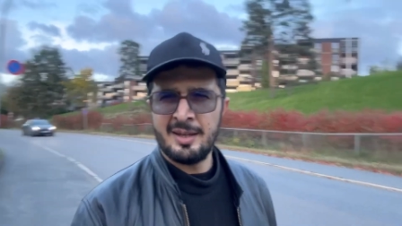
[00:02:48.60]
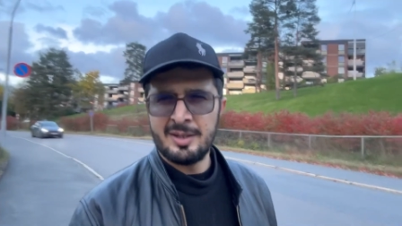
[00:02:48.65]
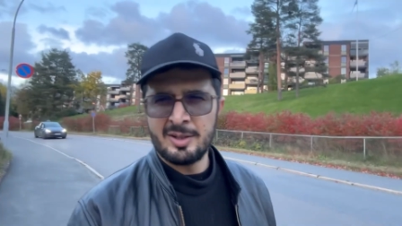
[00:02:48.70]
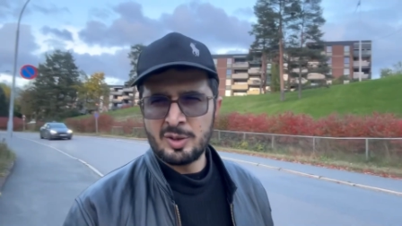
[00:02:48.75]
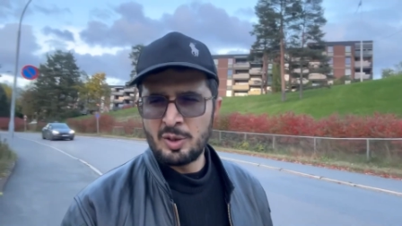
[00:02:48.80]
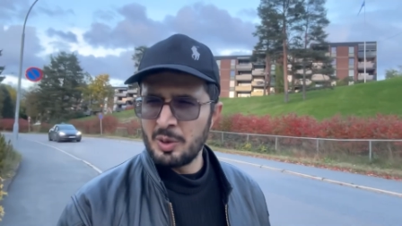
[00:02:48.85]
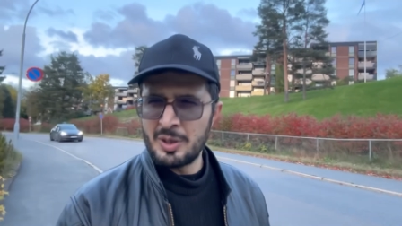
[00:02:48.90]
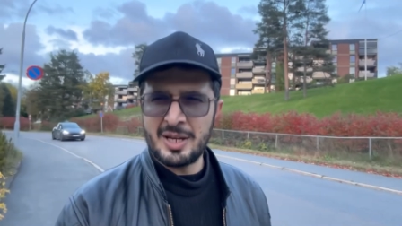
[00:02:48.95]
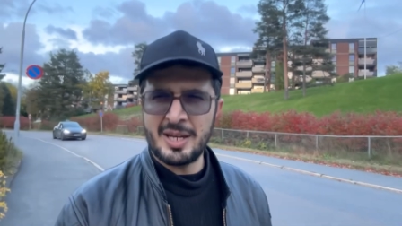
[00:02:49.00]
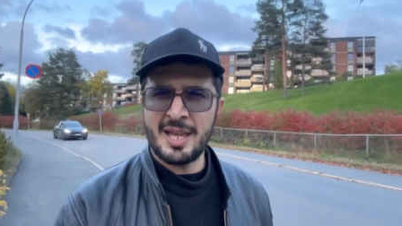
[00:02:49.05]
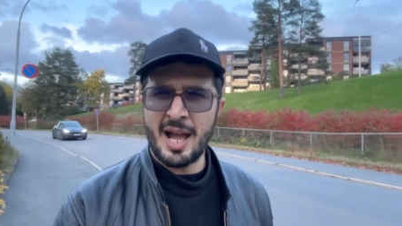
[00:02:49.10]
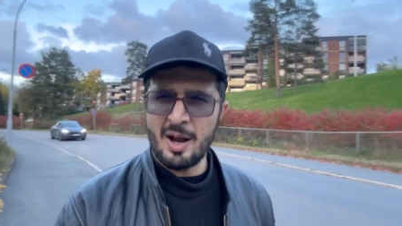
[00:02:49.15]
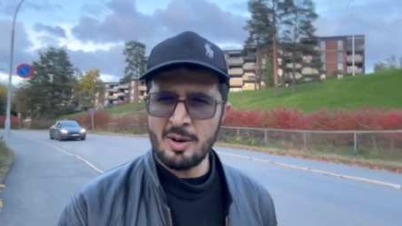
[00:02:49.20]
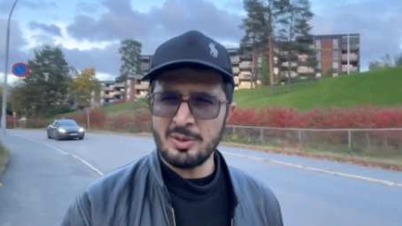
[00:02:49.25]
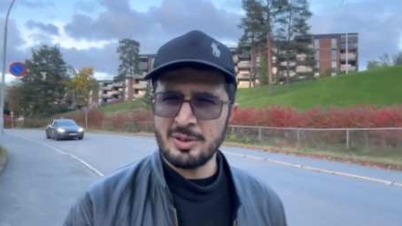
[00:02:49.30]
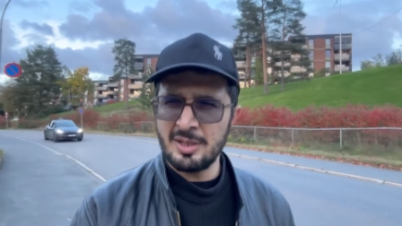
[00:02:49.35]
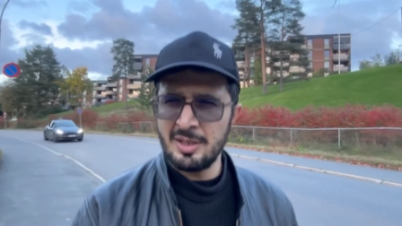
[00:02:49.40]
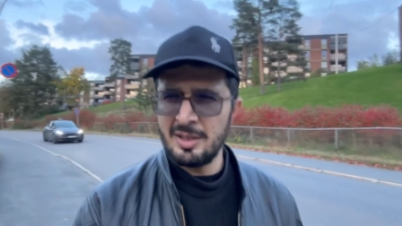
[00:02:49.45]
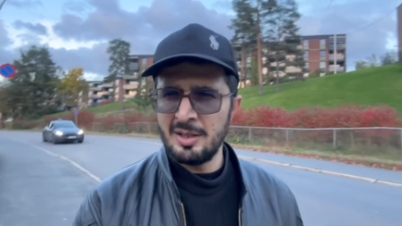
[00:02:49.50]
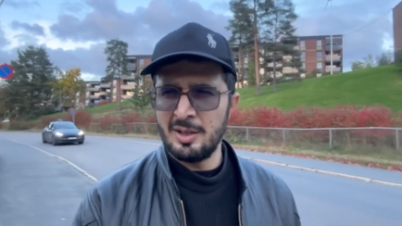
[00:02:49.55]
totally
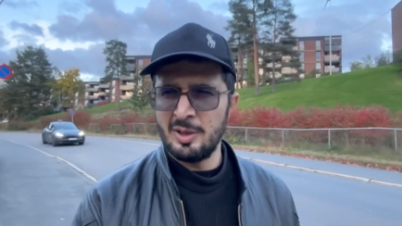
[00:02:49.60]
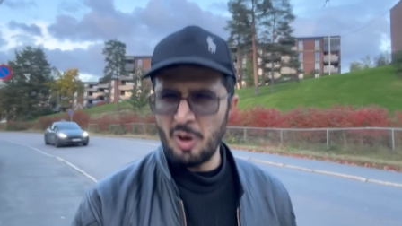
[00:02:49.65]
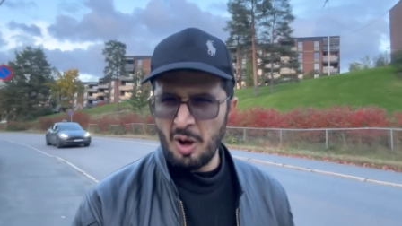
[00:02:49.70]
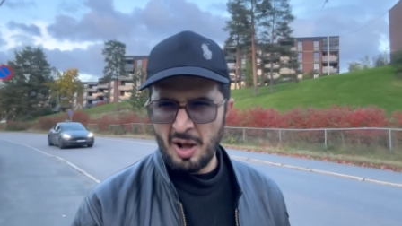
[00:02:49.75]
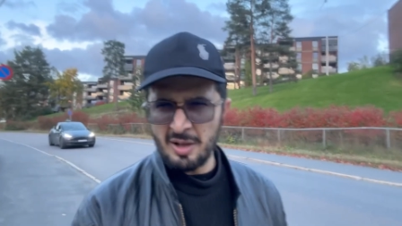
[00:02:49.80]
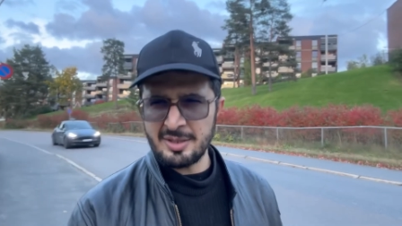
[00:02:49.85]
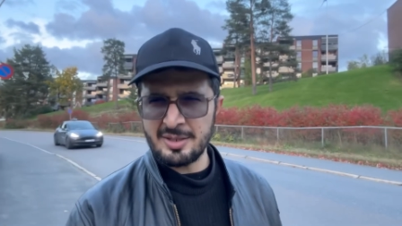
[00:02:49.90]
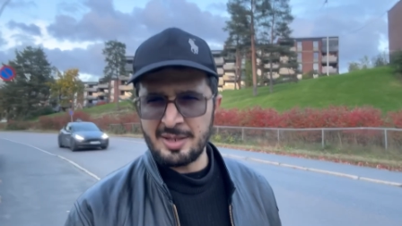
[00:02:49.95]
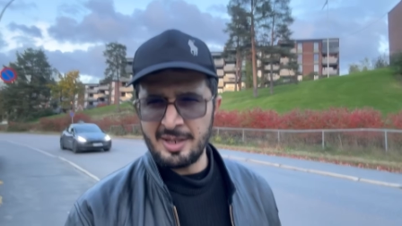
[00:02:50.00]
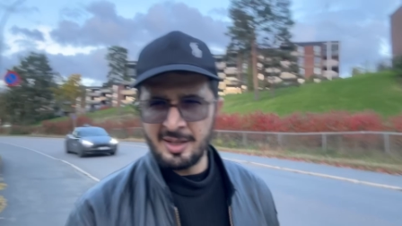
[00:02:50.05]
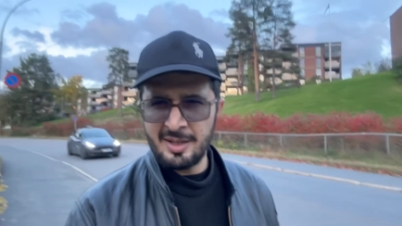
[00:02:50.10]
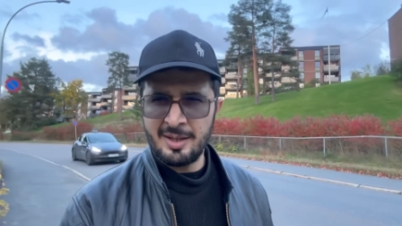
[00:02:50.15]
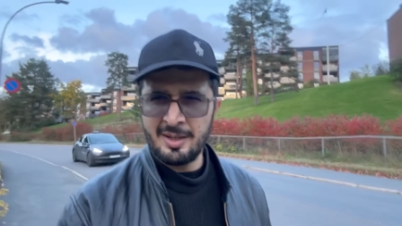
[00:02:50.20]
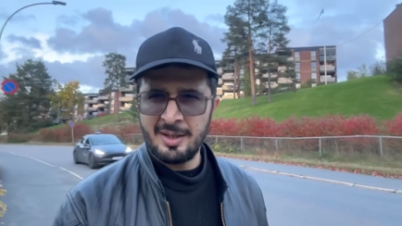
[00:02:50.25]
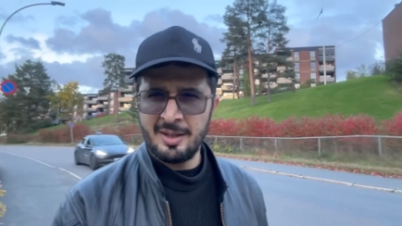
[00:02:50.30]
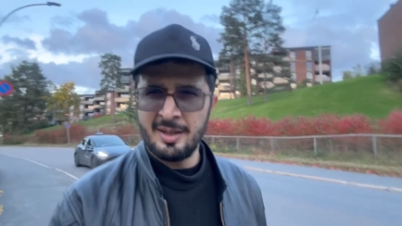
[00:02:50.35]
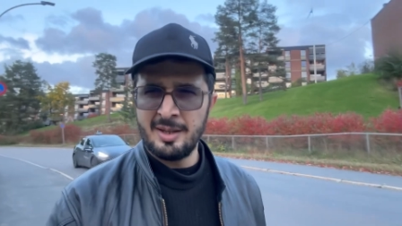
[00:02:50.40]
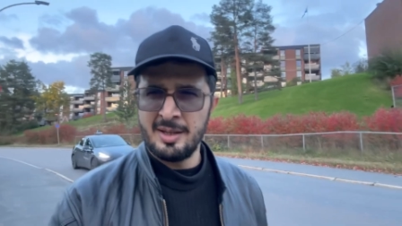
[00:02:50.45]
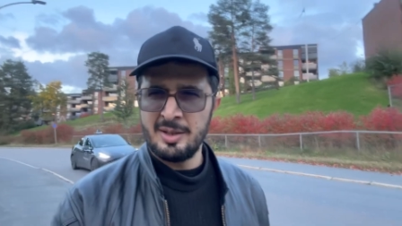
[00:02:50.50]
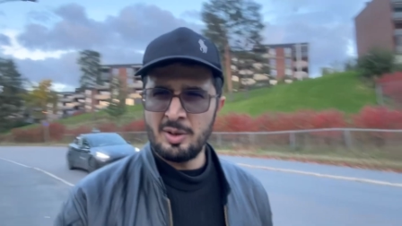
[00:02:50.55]
out lost
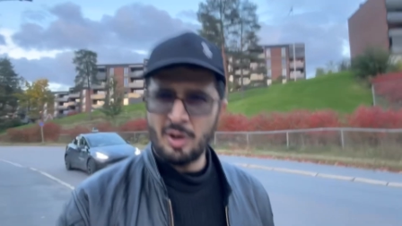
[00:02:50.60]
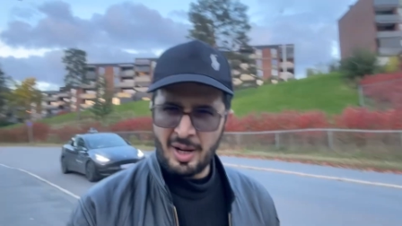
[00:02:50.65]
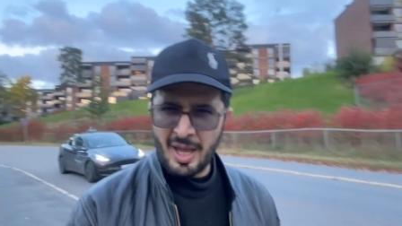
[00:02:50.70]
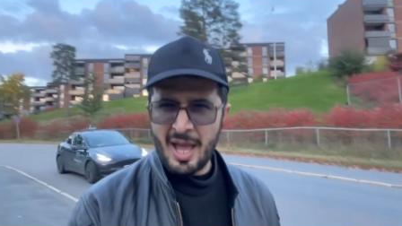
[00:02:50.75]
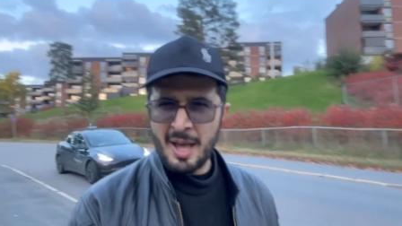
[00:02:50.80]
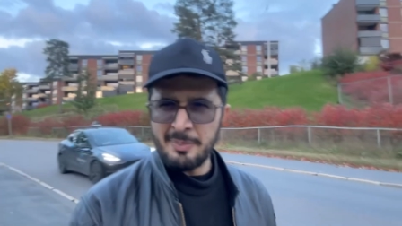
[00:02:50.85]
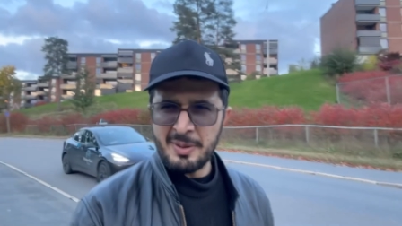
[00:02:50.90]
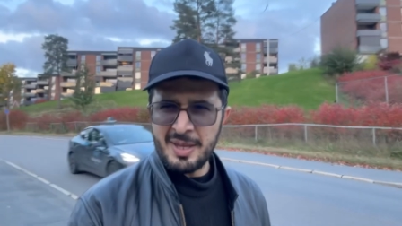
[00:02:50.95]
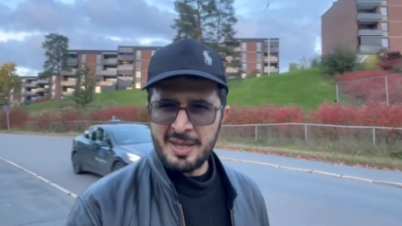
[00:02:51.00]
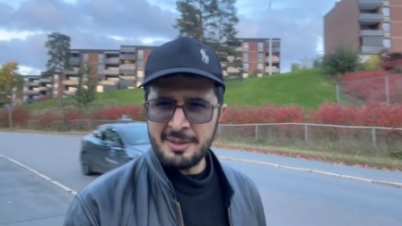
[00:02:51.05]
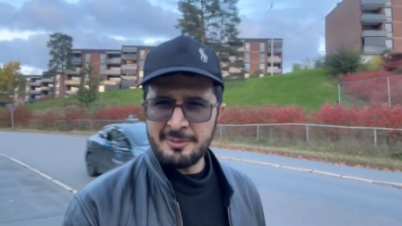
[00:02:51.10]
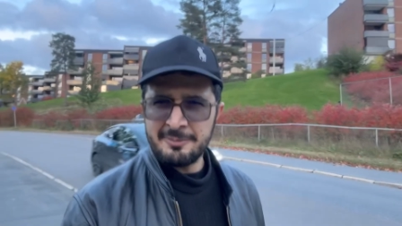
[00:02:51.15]
not happy